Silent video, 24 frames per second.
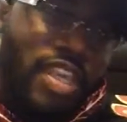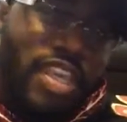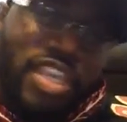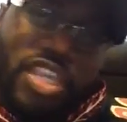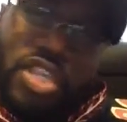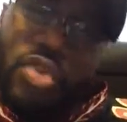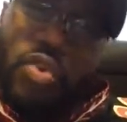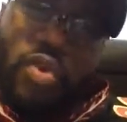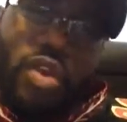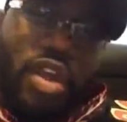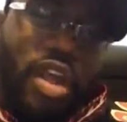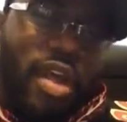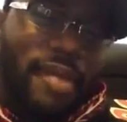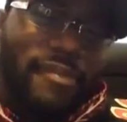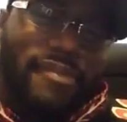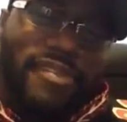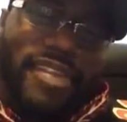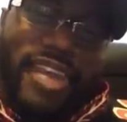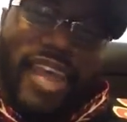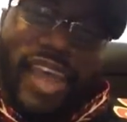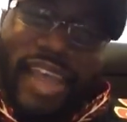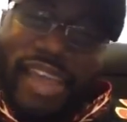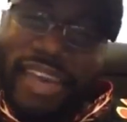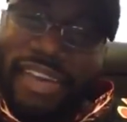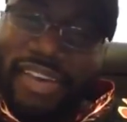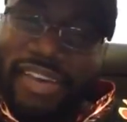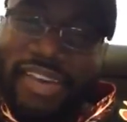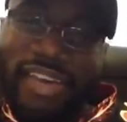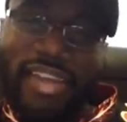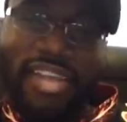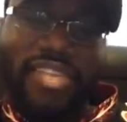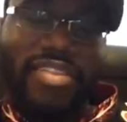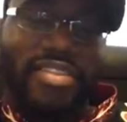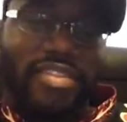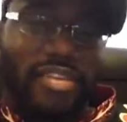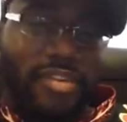You were up
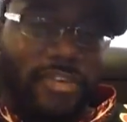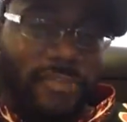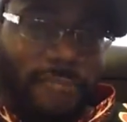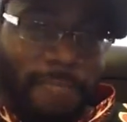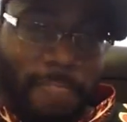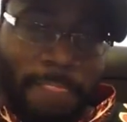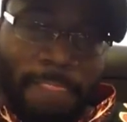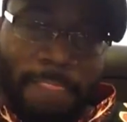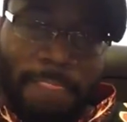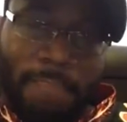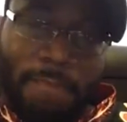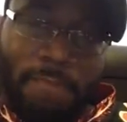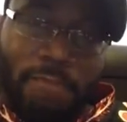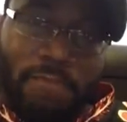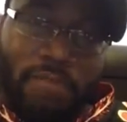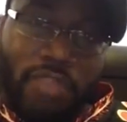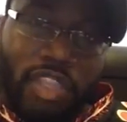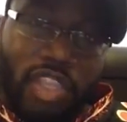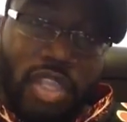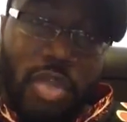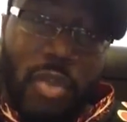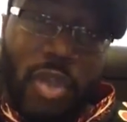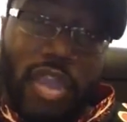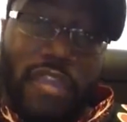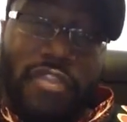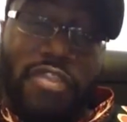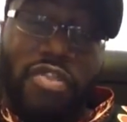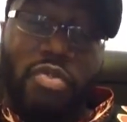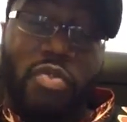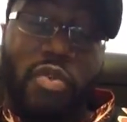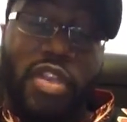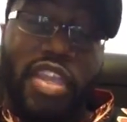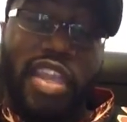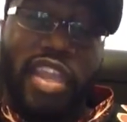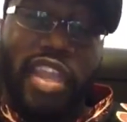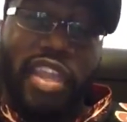9-0. You had
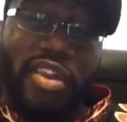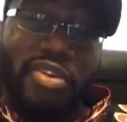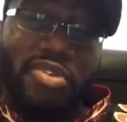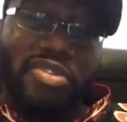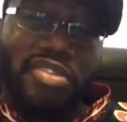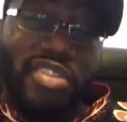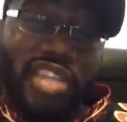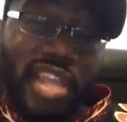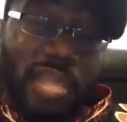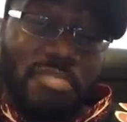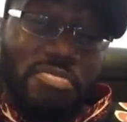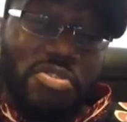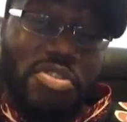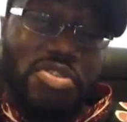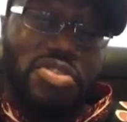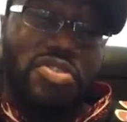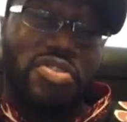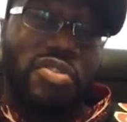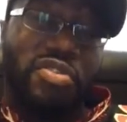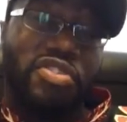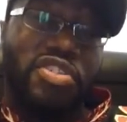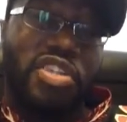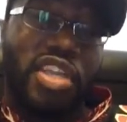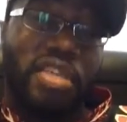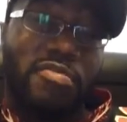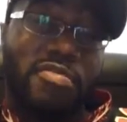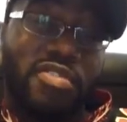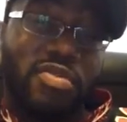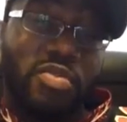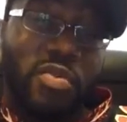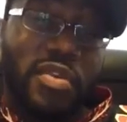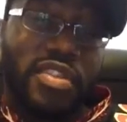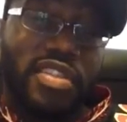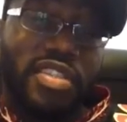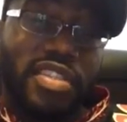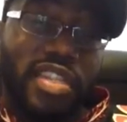3 interceptions on
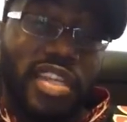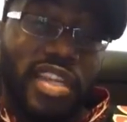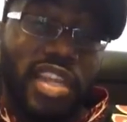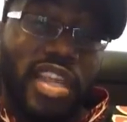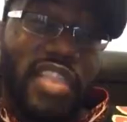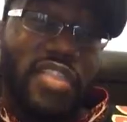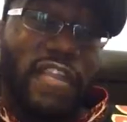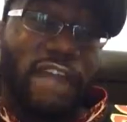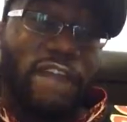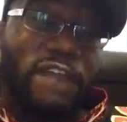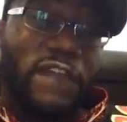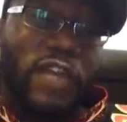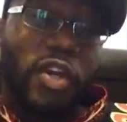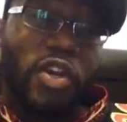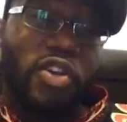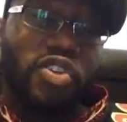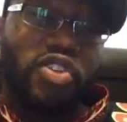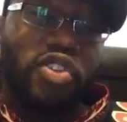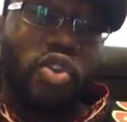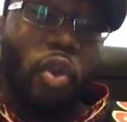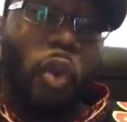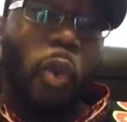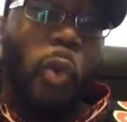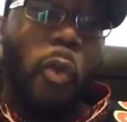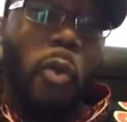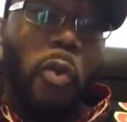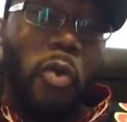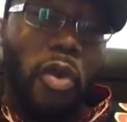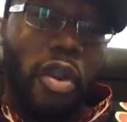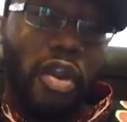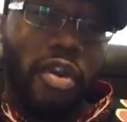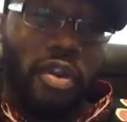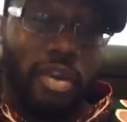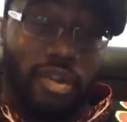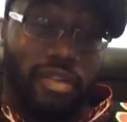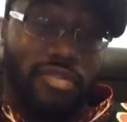Jameis Winston in the first
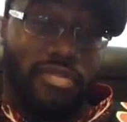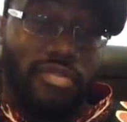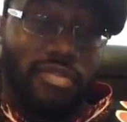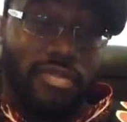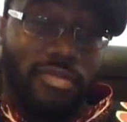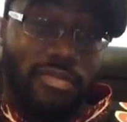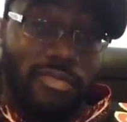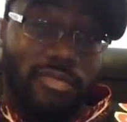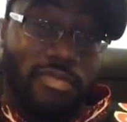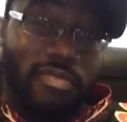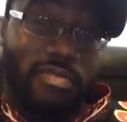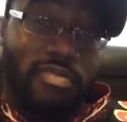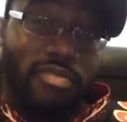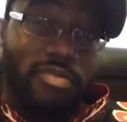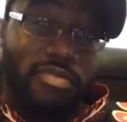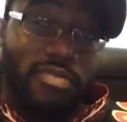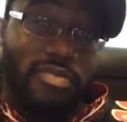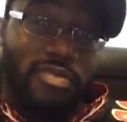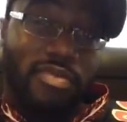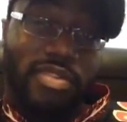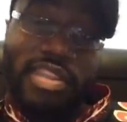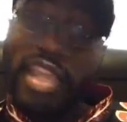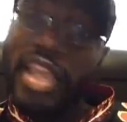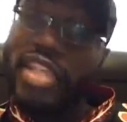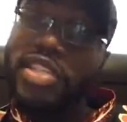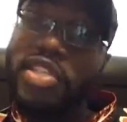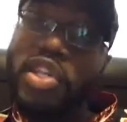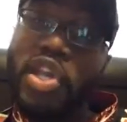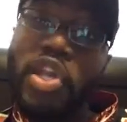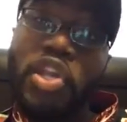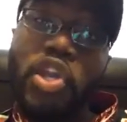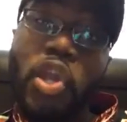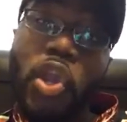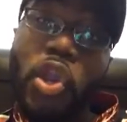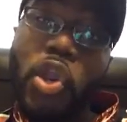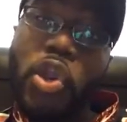quarter. That's
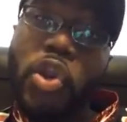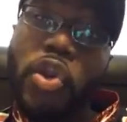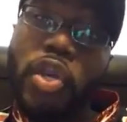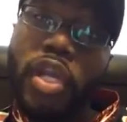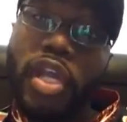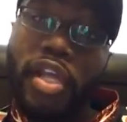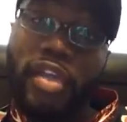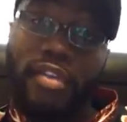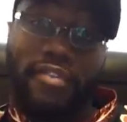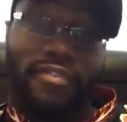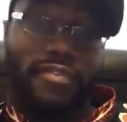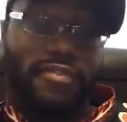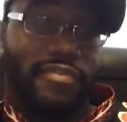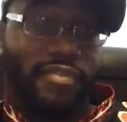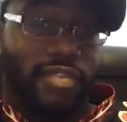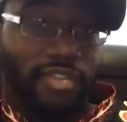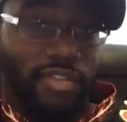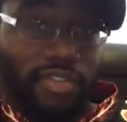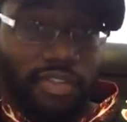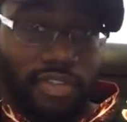unheard of.